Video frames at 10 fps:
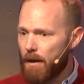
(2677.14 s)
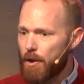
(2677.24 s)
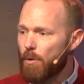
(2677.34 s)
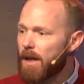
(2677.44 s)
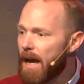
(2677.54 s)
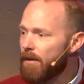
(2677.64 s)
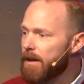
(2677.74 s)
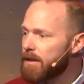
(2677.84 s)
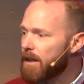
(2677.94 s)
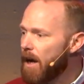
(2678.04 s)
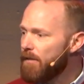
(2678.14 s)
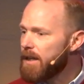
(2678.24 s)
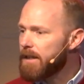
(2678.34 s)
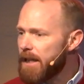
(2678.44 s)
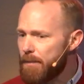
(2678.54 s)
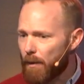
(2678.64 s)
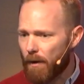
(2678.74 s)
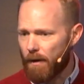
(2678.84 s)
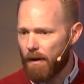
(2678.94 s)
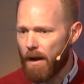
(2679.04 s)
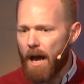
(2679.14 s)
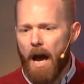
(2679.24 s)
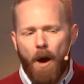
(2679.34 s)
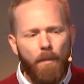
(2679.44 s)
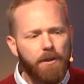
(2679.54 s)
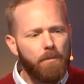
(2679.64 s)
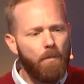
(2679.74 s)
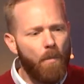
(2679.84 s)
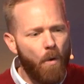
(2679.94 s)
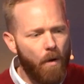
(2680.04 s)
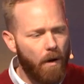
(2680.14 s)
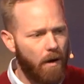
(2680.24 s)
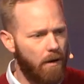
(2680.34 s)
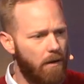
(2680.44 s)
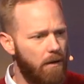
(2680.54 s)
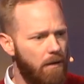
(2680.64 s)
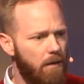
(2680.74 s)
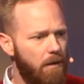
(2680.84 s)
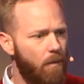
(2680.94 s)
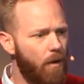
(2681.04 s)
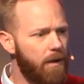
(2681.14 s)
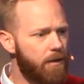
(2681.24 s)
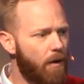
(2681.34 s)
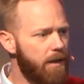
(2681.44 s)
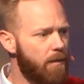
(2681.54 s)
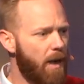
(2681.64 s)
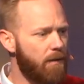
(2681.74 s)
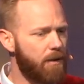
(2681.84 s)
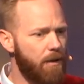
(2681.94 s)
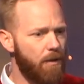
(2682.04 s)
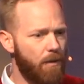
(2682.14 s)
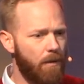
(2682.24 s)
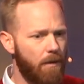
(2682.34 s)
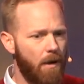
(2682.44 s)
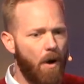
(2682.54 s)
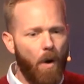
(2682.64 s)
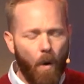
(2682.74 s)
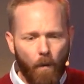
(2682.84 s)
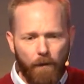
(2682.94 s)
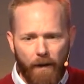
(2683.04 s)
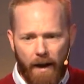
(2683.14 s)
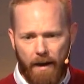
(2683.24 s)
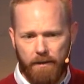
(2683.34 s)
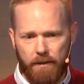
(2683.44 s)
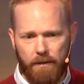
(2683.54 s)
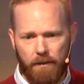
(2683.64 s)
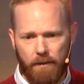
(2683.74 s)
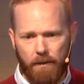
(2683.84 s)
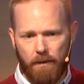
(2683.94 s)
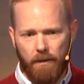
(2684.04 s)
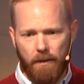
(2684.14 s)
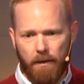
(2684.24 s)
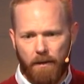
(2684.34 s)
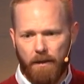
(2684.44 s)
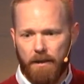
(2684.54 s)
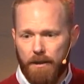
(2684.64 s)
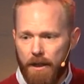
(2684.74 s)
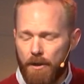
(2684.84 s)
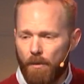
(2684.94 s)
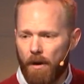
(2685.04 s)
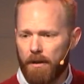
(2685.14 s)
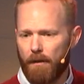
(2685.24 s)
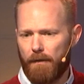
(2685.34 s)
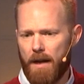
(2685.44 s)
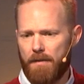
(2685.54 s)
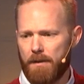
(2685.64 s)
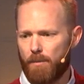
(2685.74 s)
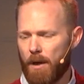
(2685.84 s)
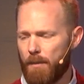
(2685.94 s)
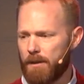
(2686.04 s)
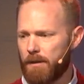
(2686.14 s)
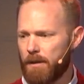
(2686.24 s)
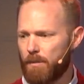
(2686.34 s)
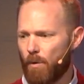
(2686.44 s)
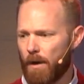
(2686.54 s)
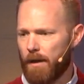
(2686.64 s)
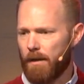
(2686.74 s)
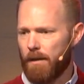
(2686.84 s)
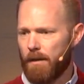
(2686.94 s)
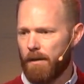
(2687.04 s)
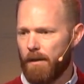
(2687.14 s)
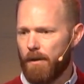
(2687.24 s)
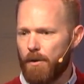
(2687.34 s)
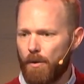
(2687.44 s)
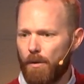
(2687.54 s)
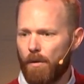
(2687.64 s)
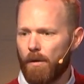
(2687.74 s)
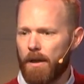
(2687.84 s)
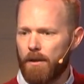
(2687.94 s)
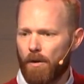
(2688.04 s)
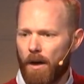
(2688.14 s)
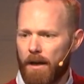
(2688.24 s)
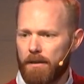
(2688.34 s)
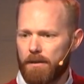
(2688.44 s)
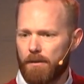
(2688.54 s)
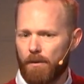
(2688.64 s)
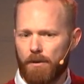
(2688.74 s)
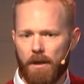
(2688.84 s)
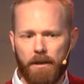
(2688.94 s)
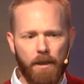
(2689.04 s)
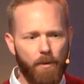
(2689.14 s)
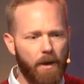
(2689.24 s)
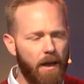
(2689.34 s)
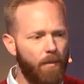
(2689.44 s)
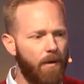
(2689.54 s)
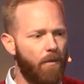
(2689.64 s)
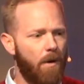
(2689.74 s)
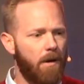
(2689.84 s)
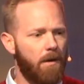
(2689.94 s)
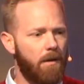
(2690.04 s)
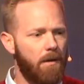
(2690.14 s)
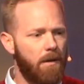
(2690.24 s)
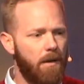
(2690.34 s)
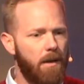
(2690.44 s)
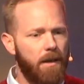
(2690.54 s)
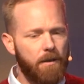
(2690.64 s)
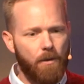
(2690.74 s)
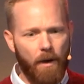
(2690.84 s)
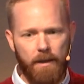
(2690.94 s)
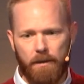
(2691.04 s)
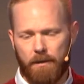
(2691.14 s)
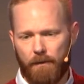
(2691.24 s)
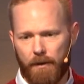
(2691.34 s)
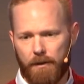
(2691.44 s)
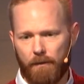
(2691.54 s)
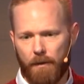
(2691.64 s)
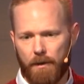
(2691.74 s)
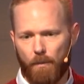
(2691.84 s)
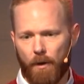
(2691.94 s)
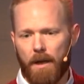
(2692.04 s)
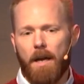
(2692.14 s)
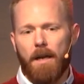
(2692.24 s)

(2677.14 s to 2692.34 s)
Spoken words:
You're counted as a covenant keeper. how much more will his grace abound to you? Hold fast. Continue on in the faith, as Brett mentioned this morning. You who are in Christ, who are trying to keep your head above water, his grace is sufficient for this morning.